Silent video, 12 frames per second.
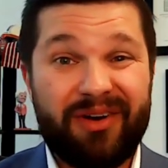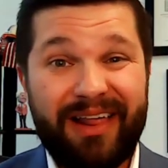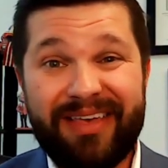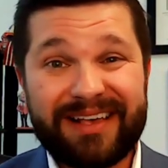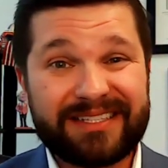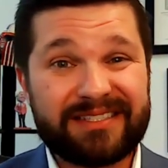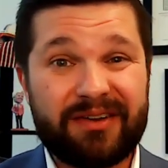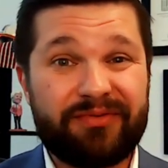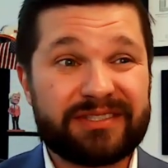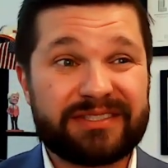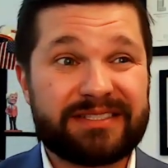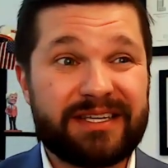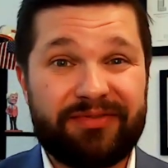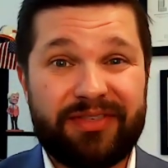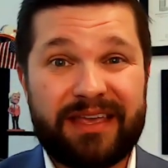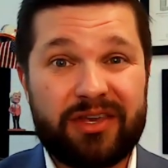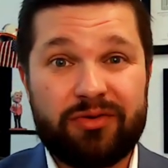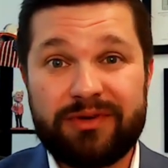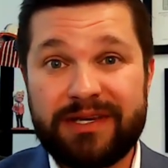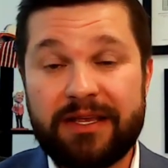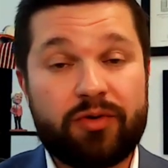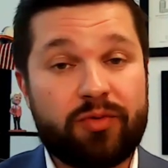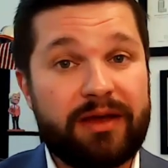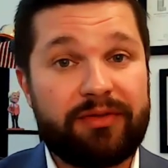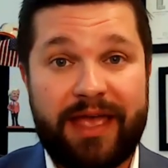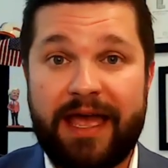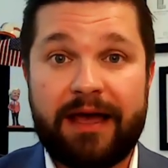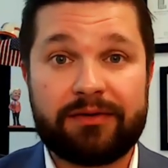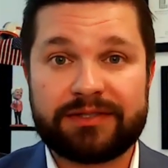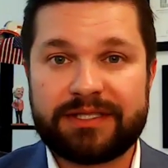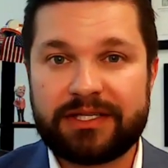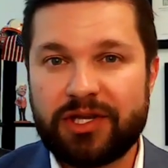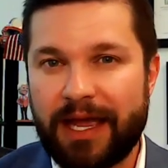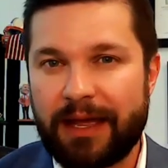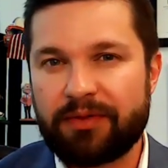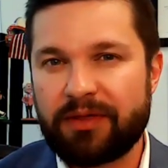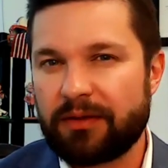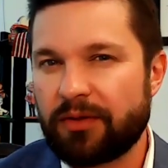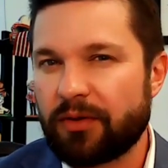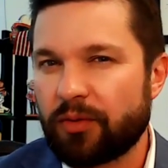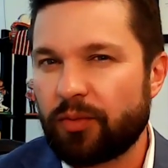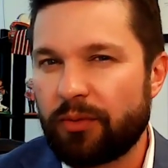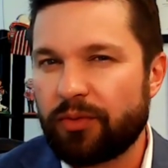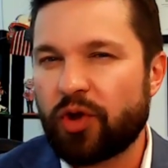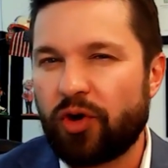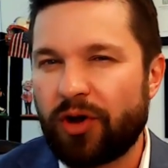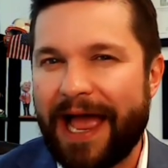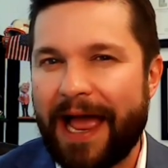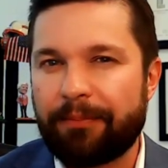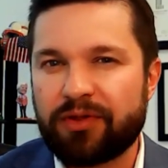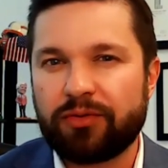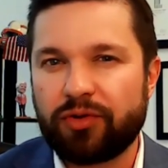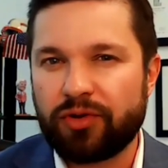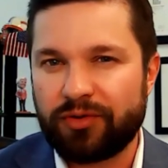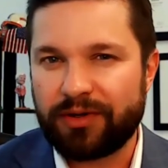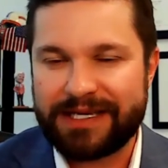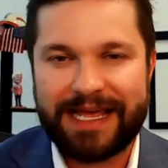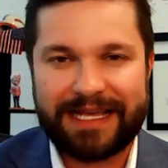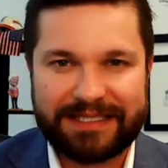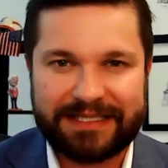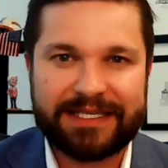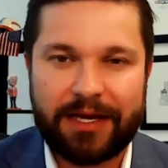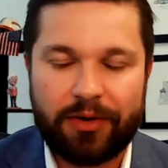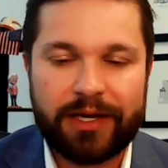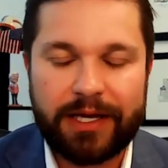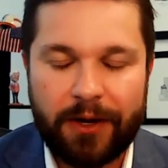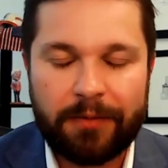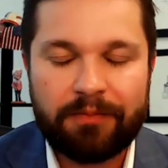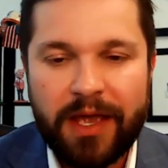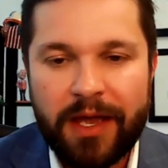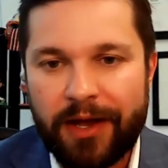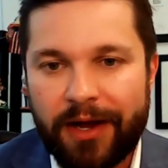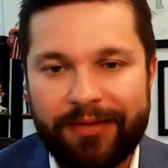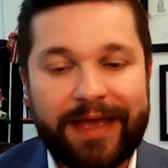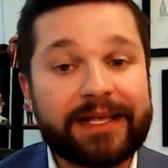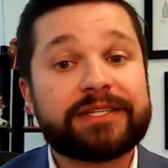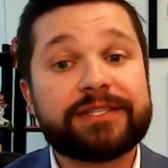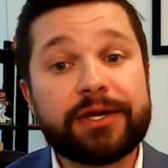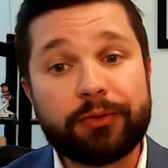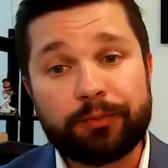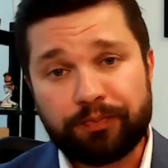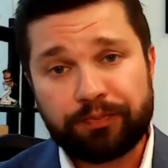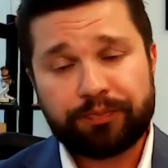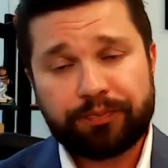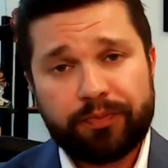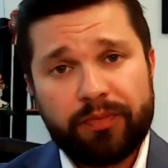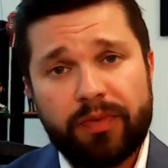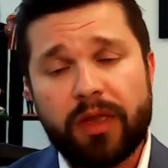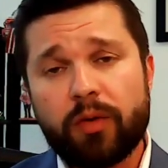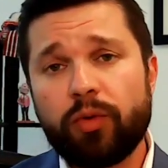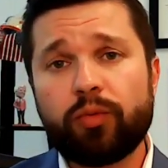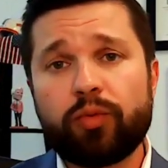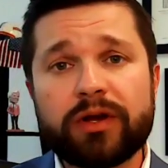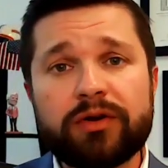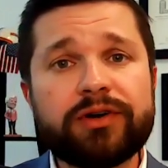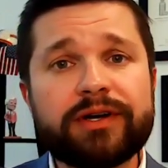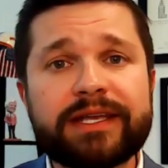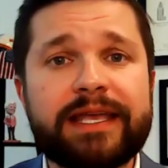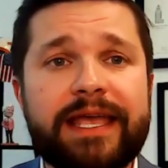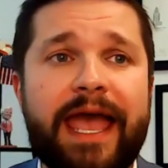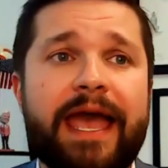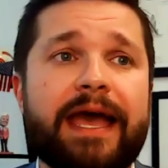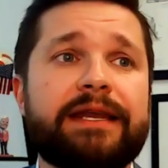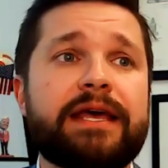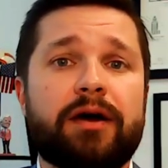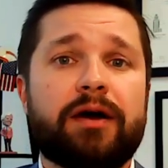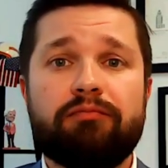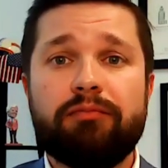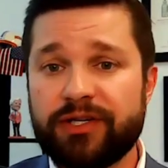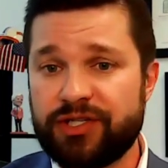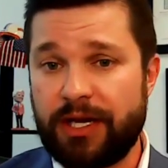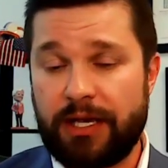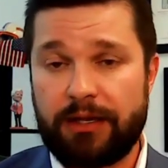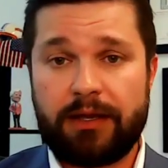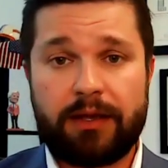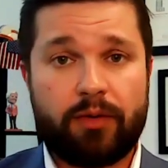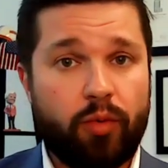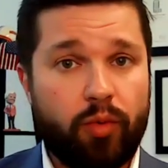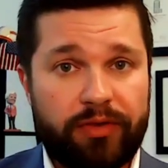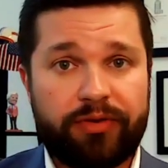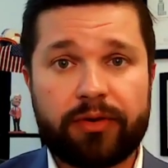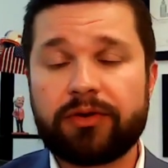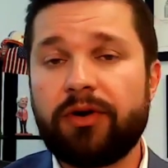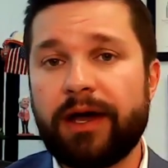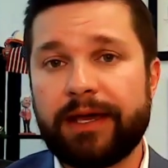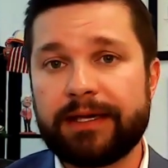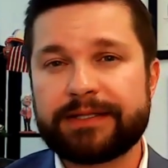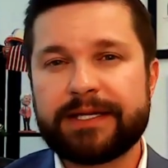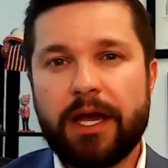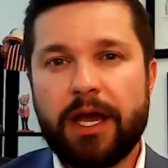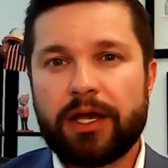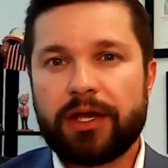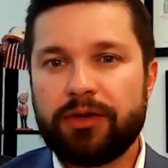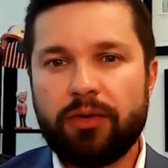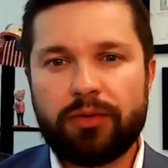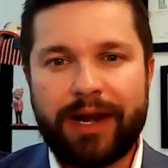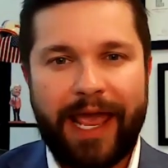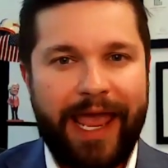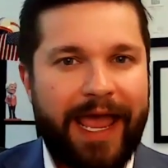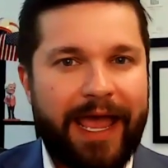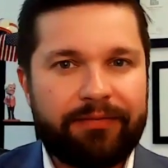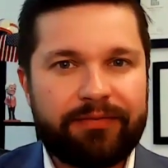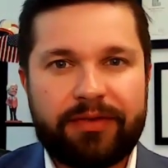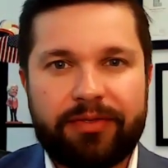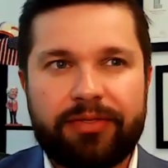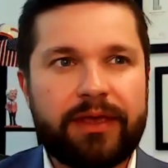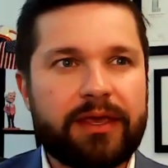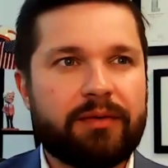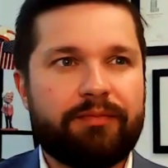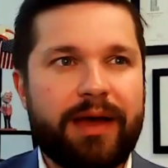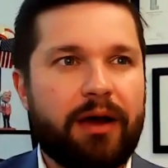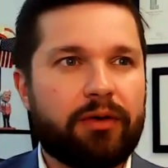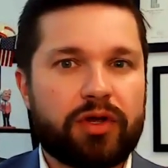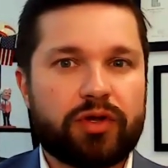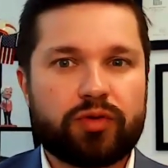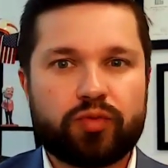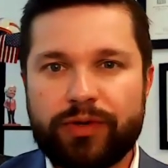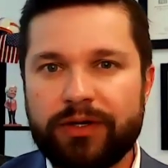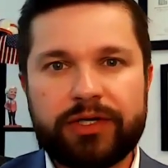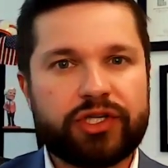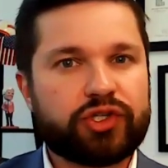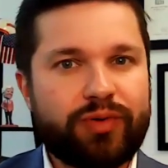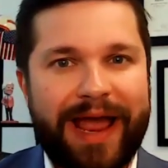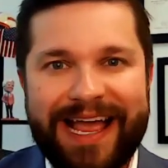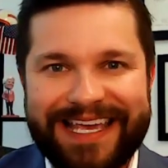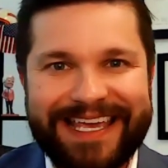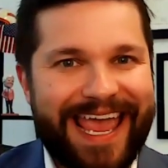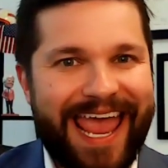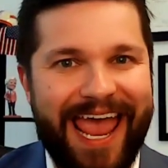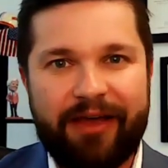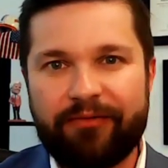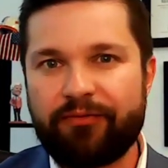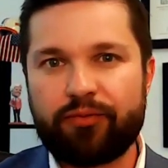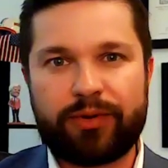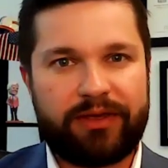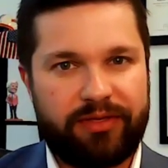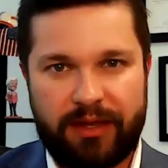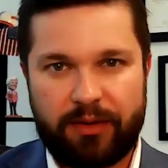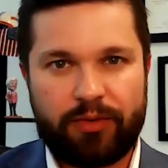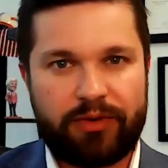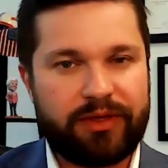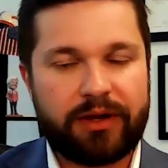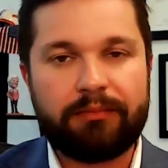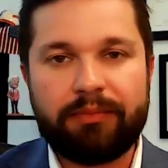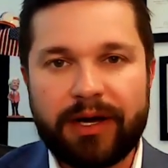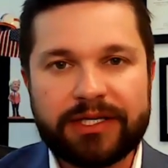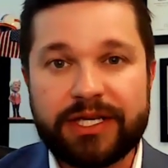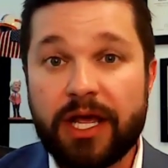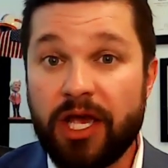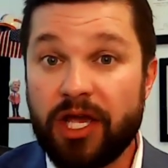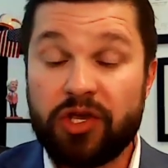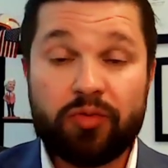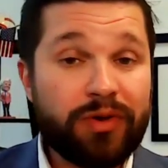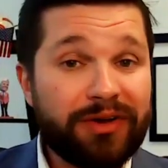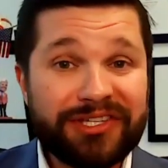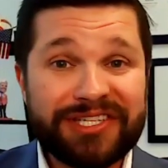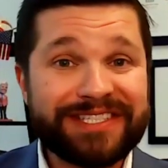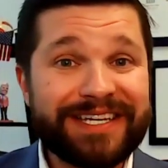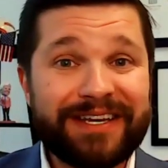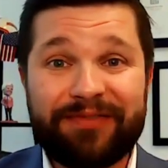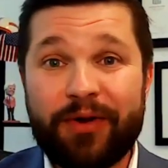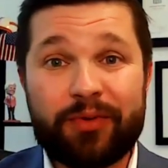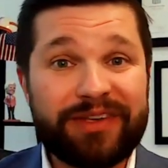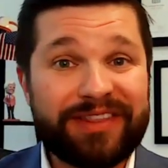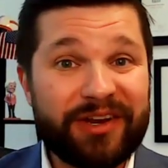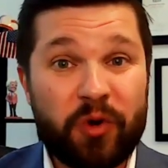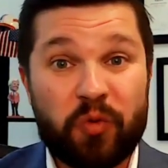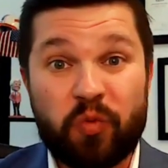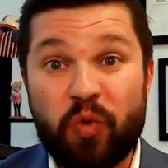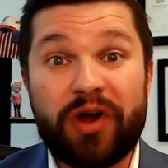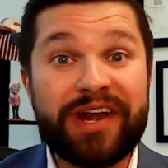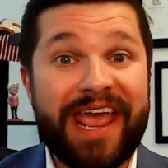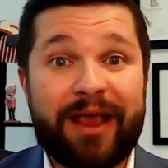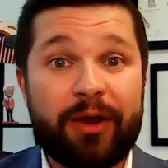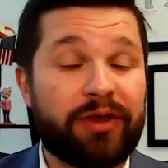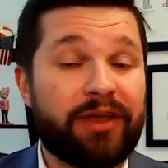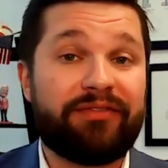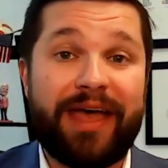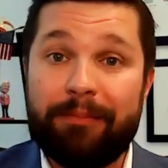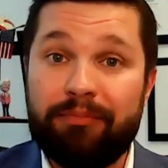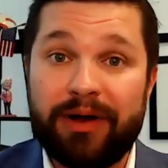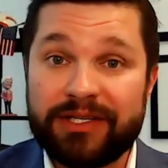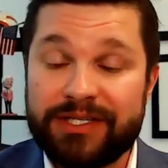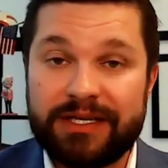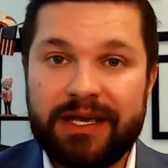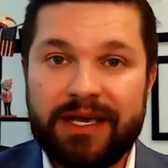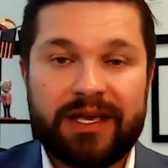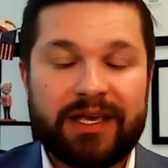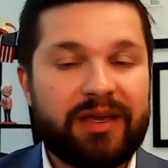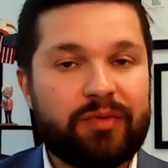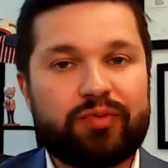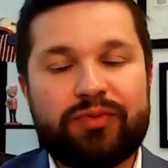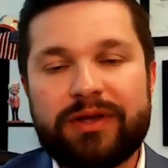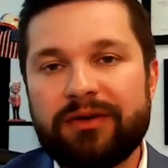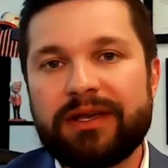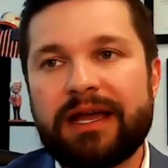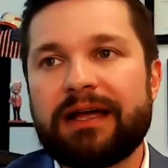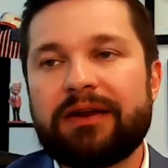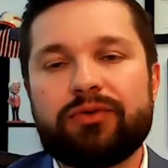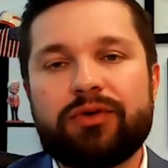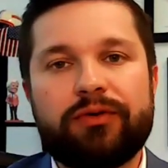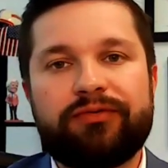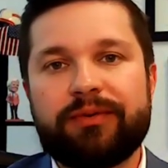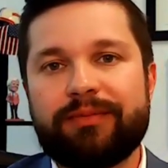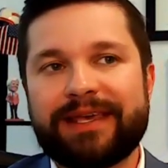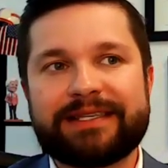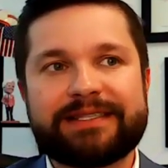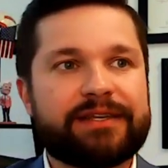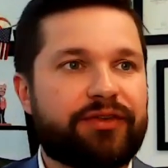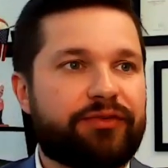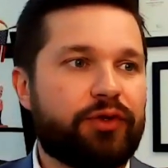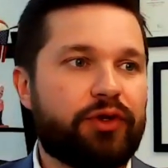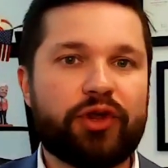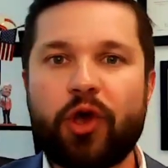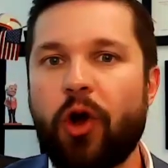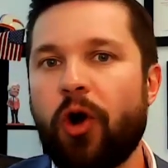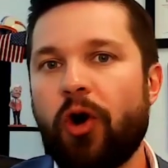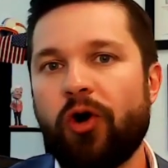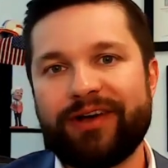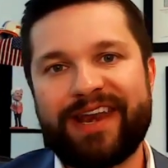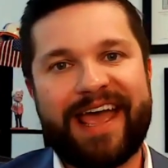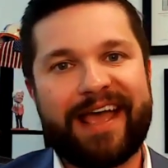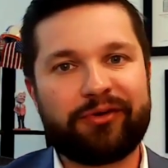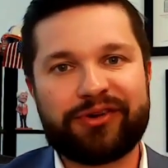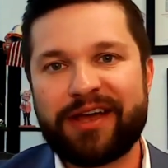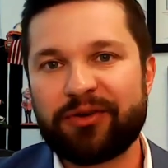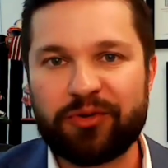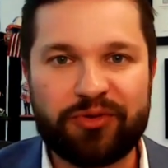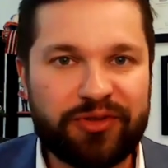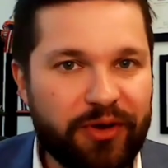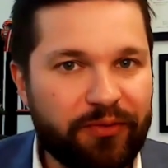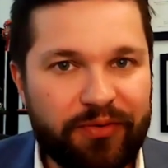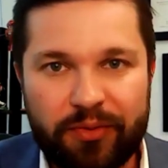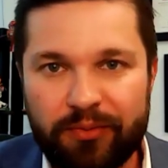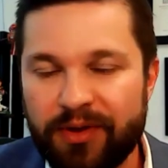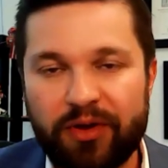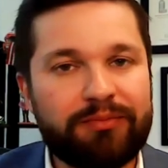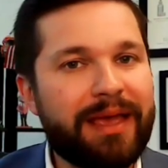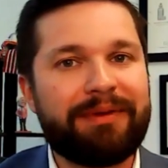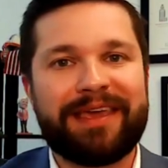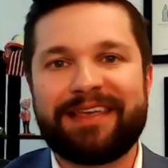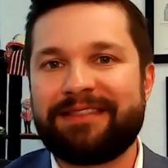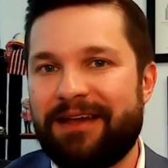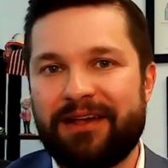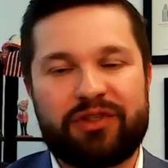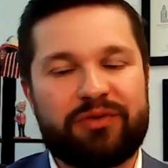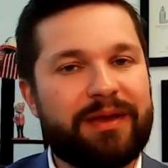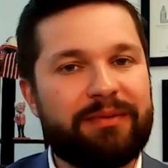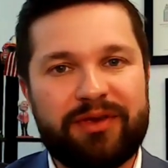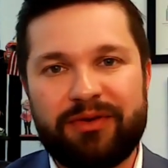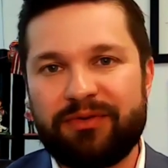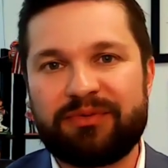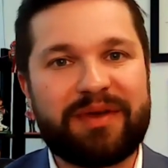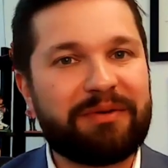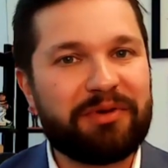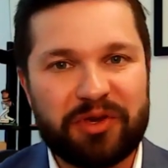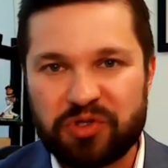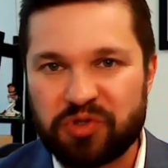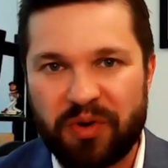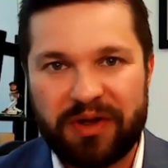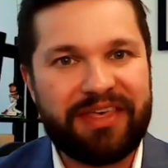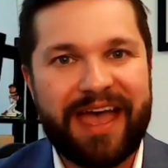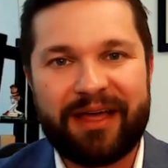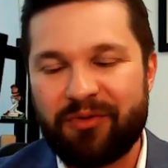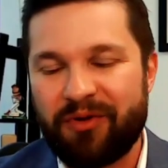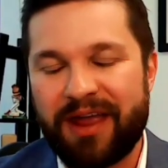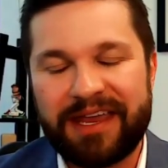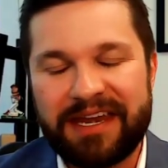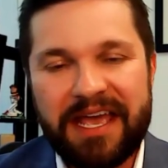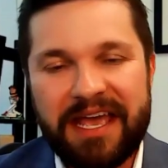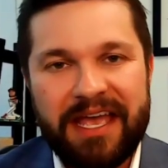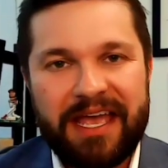And a lot of that stuff is stuff that you need around the house that you absolutely, they're what we call absolutely necessary here on that. So when we're looking at budgeting with our clients, you don't have to think about really tracking everything within a budget. You really just need to focus in on one area of that budget. I don't know if it makes sense for you to call and haggle down your cell phone bill. Maybe it does. Maybe you enjoy that, right?